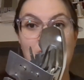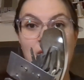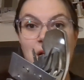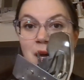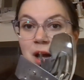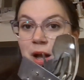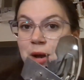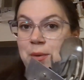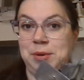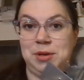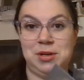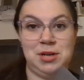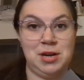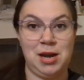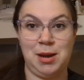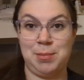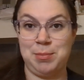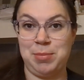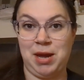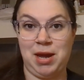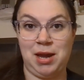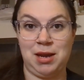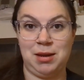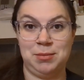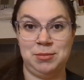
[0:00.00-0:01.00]
I would not
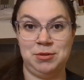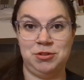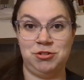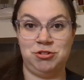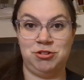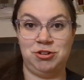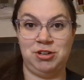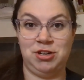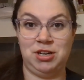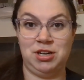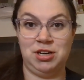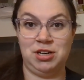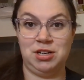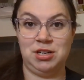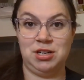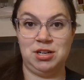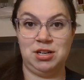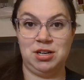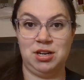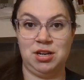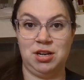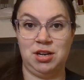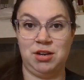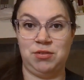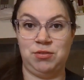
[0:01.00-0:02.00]
buy a machine
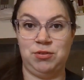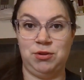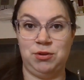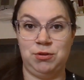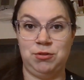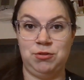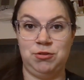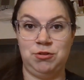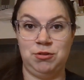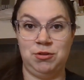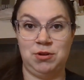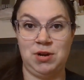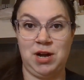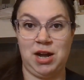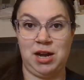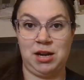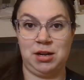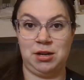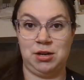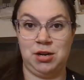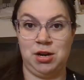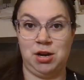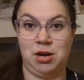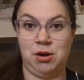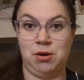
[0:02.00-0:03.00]
if you do
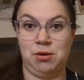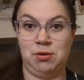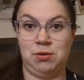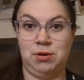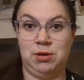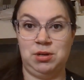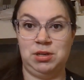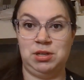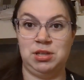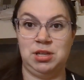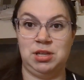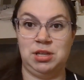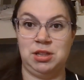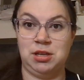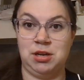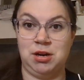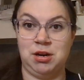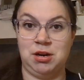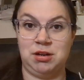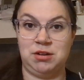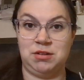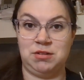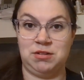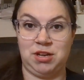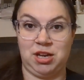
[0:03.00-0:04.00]
not know that
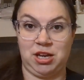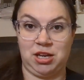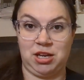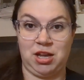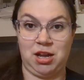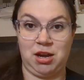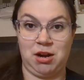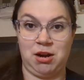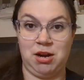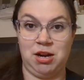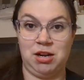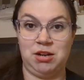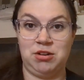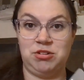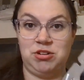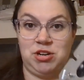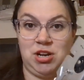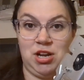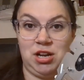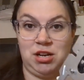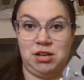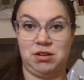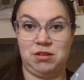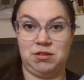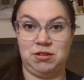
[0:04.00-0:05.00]
there is a carriage
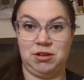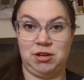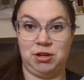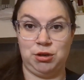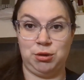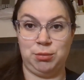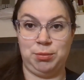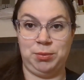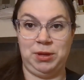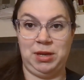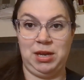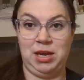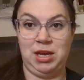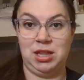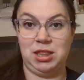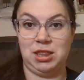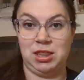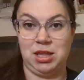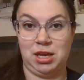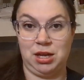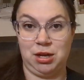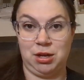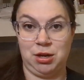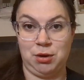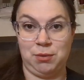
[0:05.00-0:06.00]
and a sinker plate
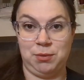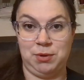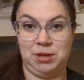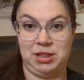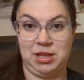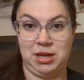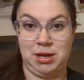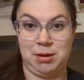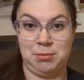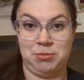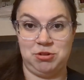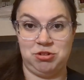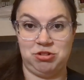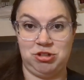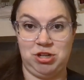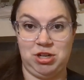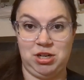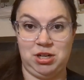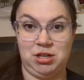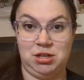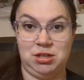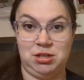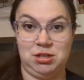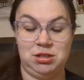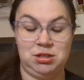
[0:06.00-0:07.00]
that go with that
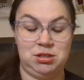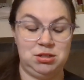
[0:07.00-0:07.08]
machine.